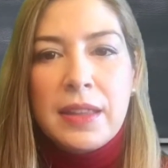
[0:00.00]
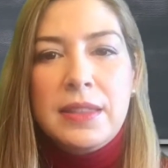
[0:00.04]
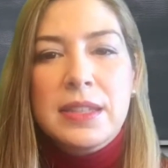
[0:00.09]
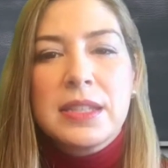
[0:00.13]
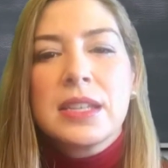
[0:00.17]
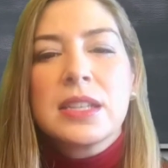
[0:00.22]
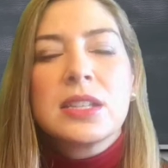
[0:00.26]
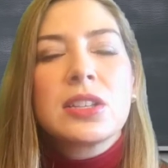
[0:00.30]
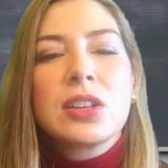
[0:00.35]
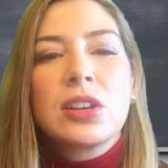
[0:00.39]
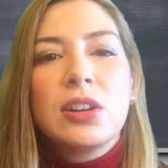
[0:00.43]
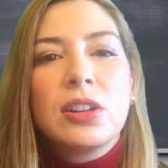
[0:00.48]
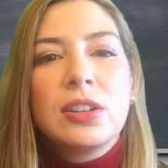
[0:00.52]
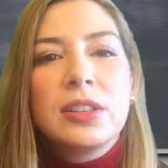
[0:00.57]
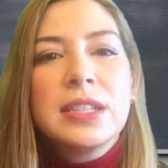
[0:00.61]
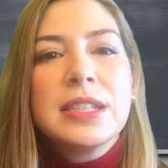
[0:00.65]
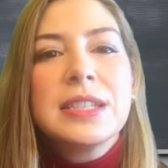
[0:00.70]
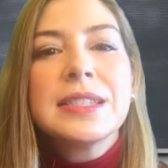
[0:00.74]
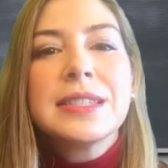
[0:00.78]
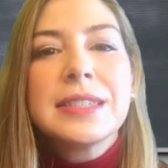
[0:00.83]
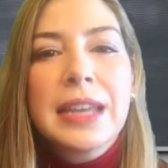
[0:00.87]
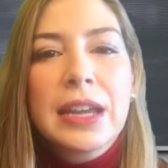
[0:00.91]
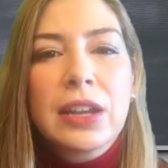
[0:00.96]
This is called
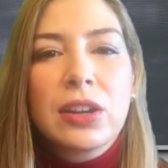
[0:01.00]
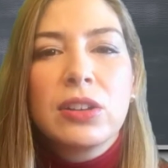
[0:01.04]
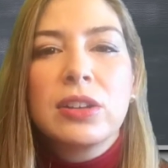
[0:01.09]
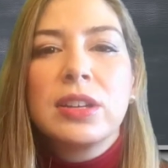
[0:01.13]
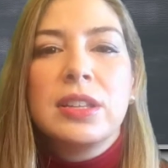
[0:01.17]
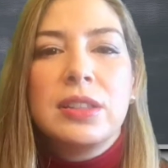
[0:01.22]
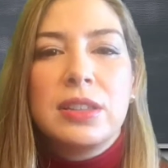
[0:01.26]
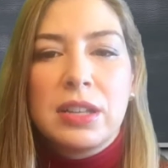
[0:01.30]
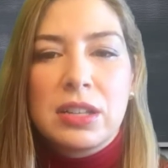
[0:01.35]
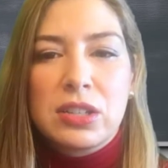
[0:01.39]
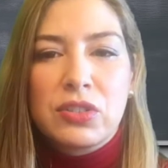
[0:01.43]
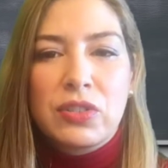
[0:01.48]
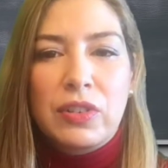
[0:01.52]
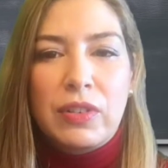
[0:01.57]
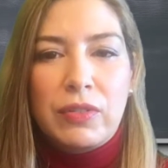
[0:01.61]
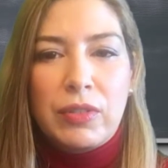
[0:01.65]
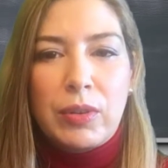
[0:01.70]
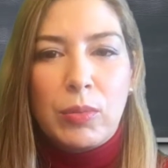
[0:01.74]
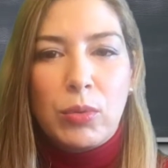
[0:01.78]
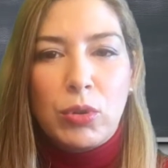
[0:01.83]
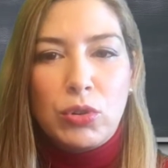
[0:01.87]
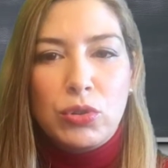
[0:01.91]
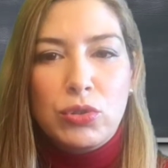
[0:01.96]
the Second Industrial
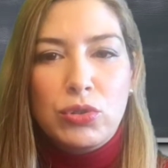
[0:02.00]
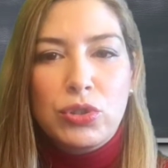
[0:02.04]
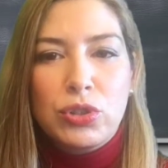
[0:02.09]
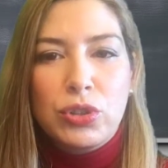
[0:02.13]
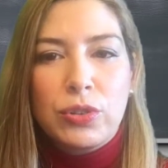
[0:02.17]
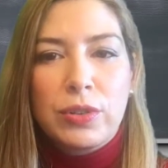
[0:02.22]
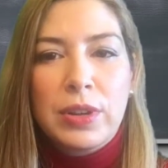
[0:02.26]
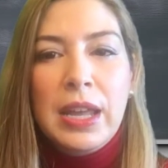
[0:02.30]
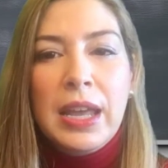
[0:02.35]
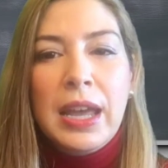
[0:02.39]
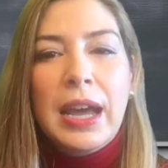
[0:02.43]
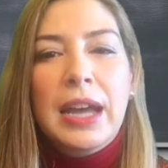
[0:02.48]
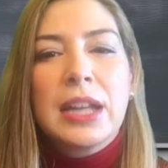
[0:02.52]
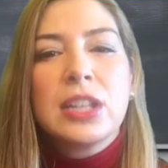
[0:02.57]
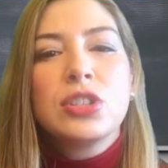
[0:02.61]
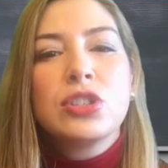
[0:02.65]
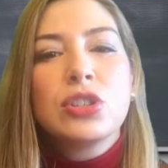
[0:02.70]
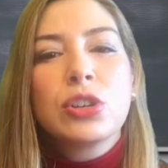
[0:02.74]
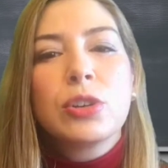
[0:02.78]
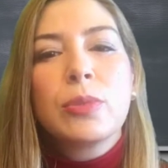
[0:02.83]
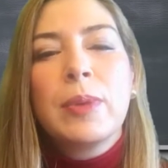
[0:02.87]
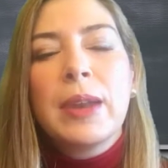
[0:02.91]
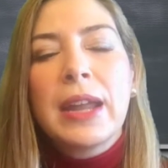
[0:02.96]
Revolution and
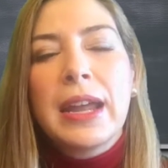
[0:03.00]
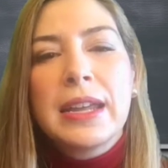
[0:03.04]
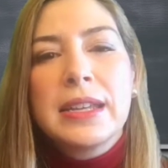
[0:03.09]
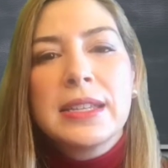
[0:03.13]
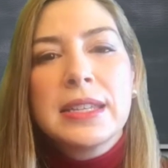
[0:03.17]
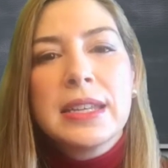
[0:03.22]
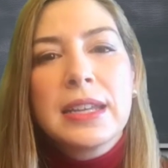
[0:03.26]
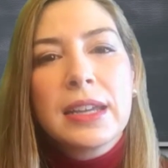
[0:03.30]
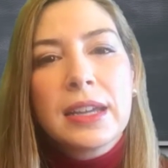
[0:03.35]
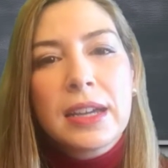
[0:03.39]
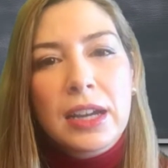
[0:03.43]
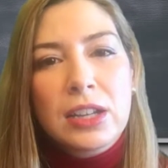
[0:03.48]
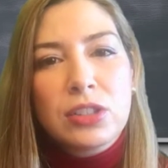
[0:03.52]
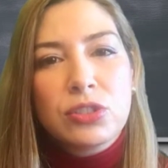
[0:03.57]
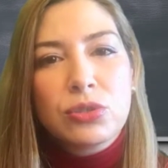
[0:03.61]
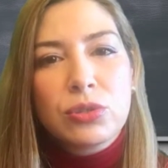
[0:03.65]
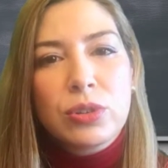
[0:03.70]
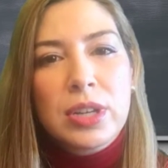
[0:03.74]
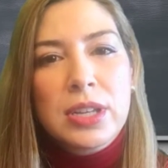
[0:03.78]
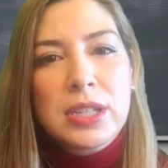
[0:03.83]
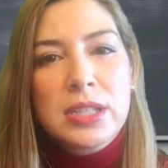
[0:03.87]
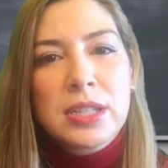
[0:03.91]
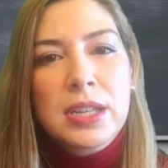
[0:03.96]
took place in
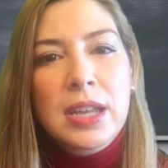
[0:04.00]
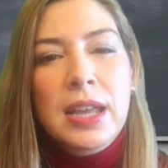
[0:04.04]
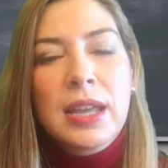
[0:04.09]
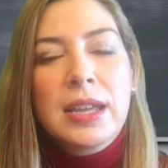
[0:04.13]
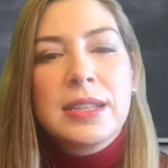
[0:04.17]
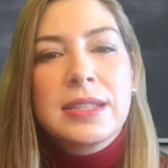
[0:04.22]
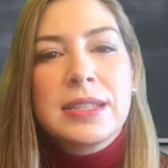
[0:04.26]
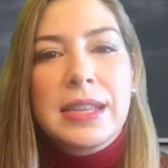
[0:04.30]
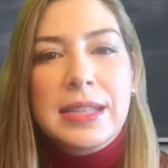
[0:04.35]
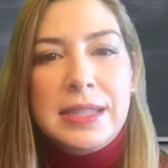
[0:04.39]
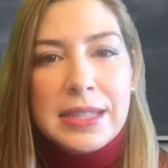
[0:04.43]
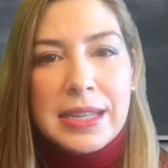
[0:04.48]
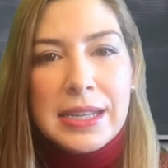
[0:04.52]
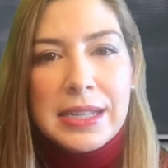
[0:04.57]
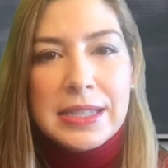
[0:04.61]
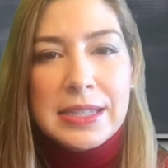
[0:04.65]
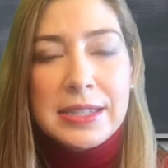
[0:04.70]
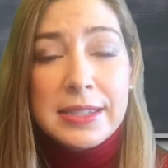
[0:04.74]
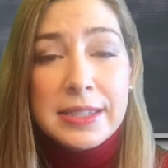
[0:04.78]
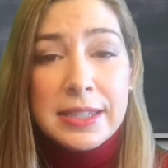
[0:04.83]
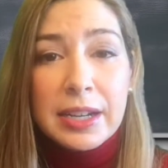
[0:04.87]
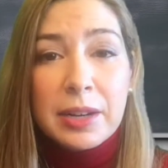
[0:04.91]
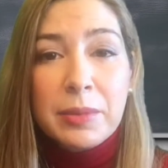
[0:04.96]
countries such
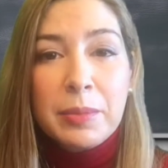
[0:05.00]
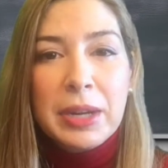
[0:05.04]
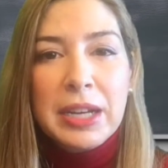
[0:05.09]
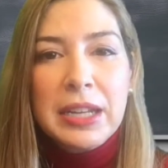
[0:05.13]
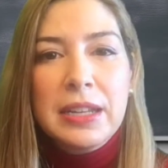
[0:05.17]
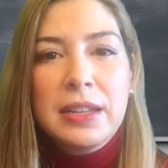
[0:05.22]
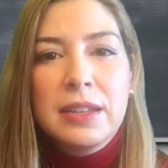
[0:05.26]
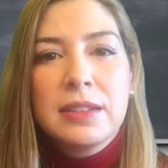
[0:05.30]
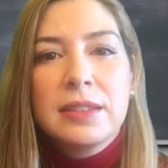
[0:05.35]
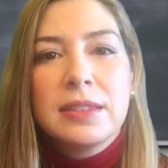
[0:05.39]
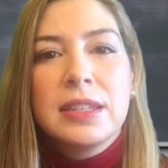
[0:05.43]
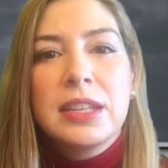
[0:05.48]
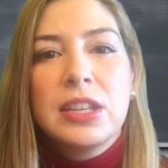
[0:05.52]
as Germany,